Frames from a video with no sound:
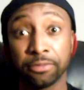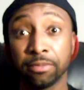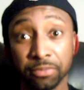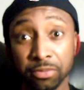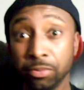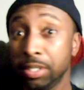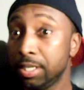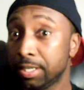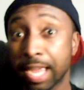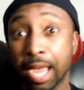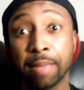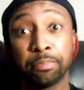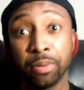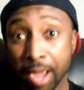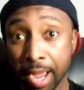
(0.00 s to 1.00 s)
We just
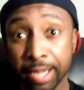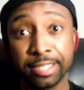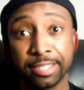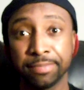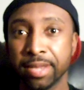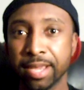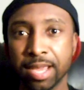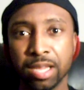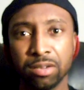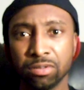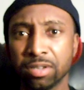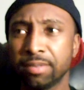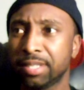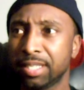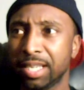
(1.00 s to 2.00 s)
got punished, man. You
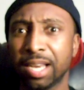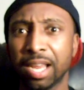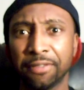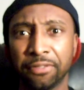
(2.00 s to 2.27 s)
know what I'm saying?